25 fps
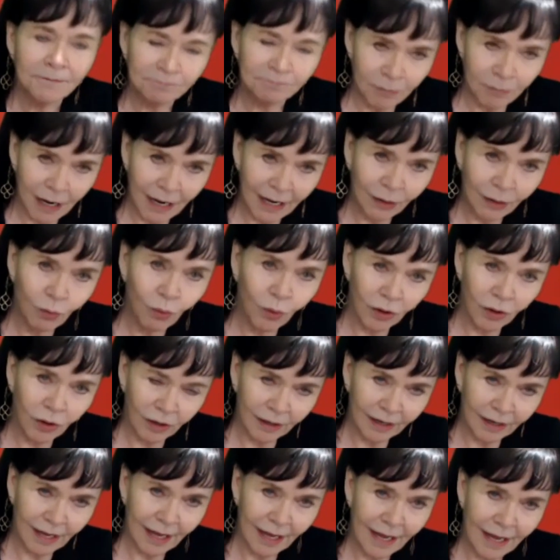my
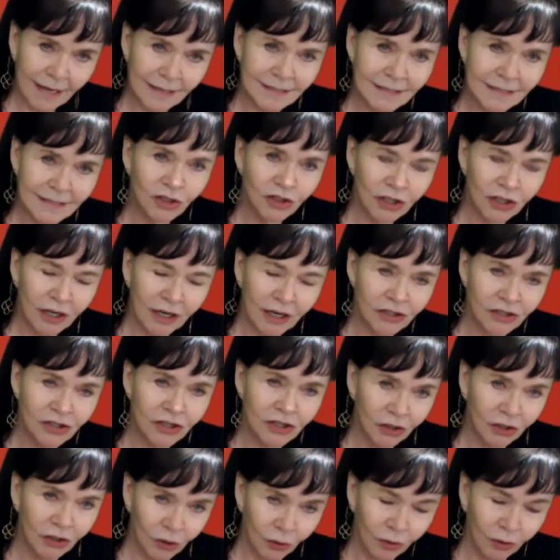work has changed
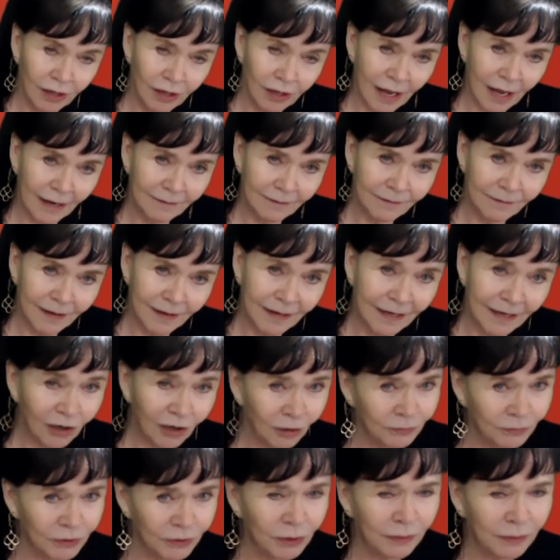your life and
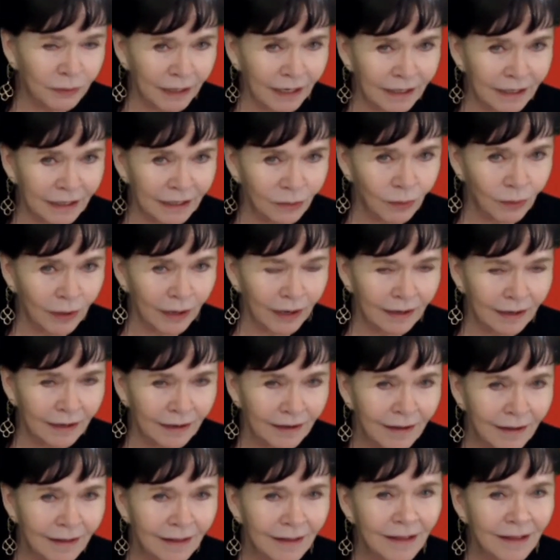helped you in any way,
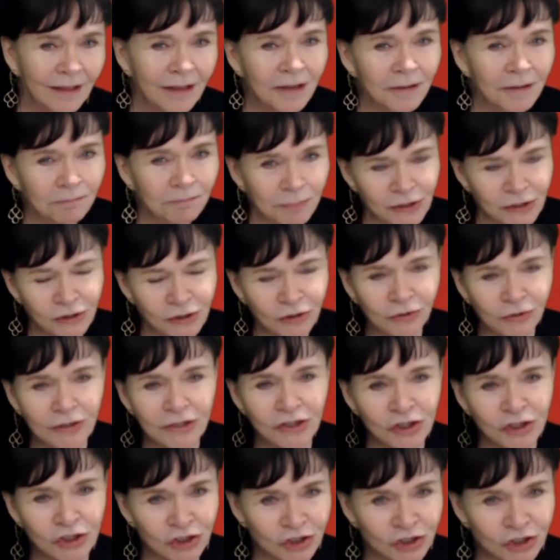be sure to
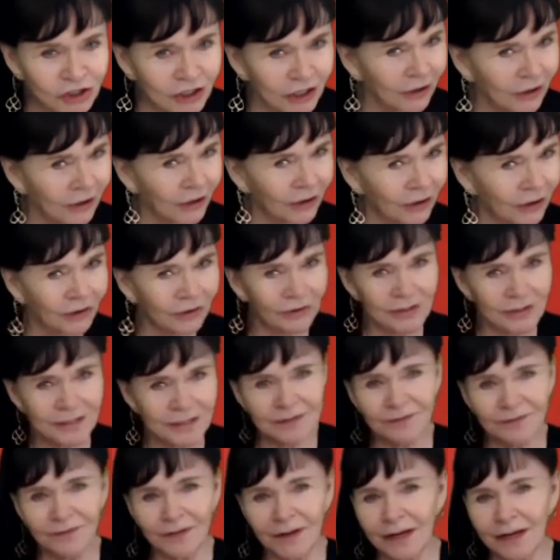share
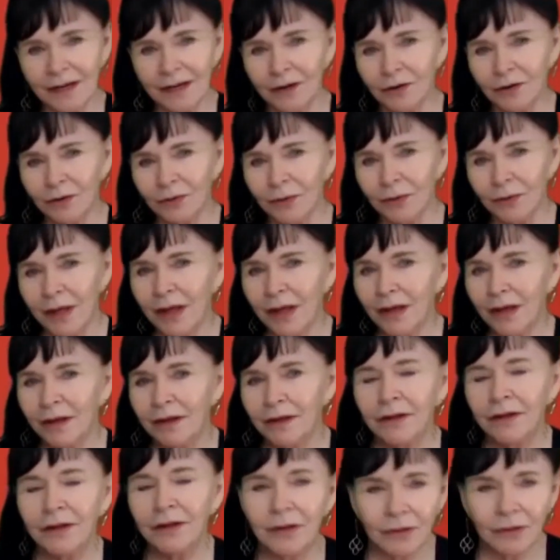this video,
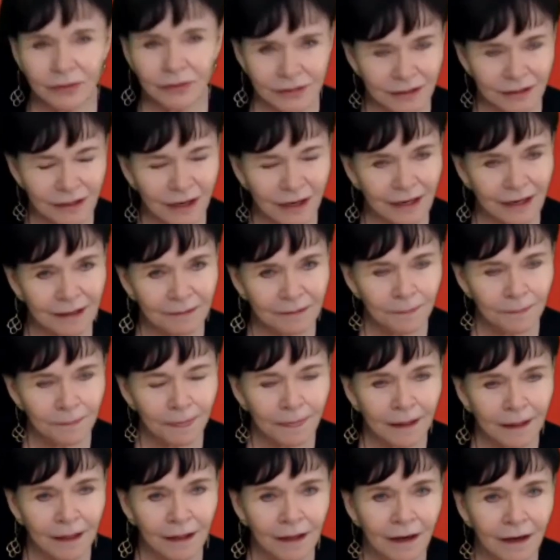you know, tonight.
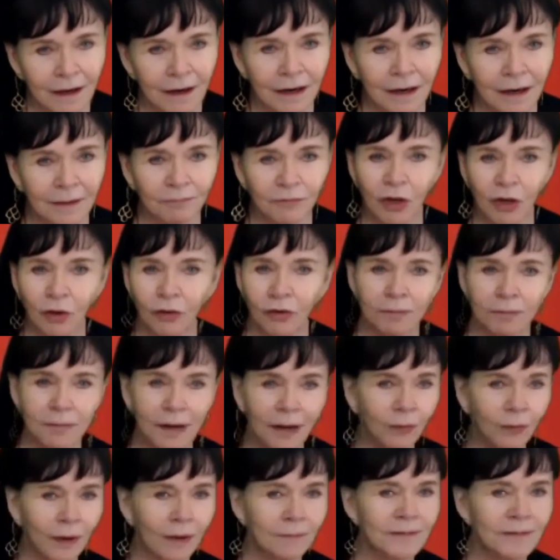Um, go to my
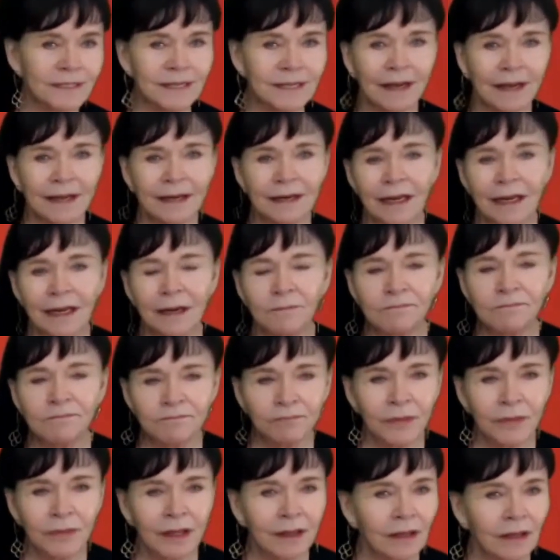website and
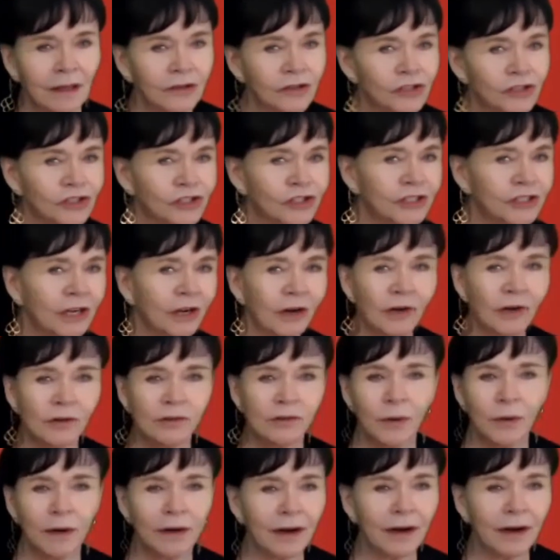share
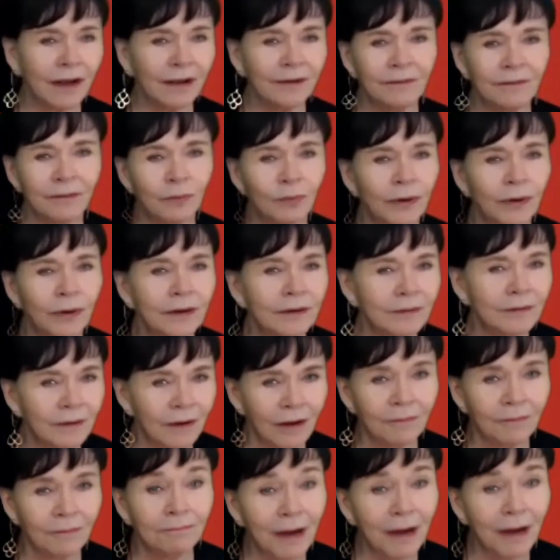what I, what
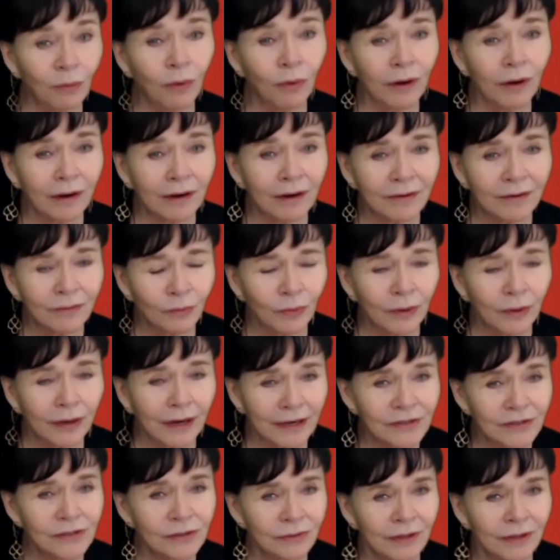uh, my work, what I
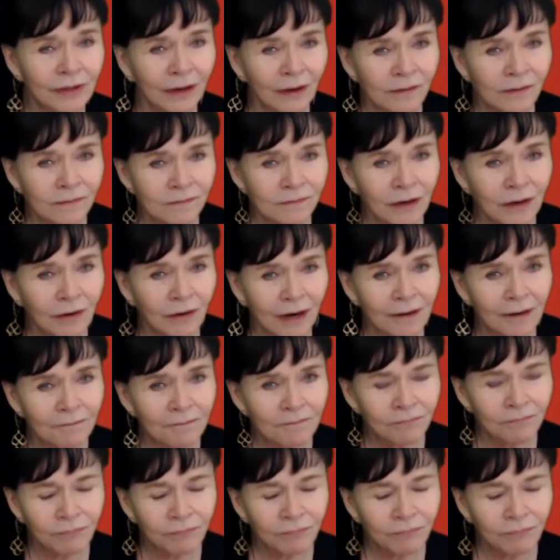do there. All right.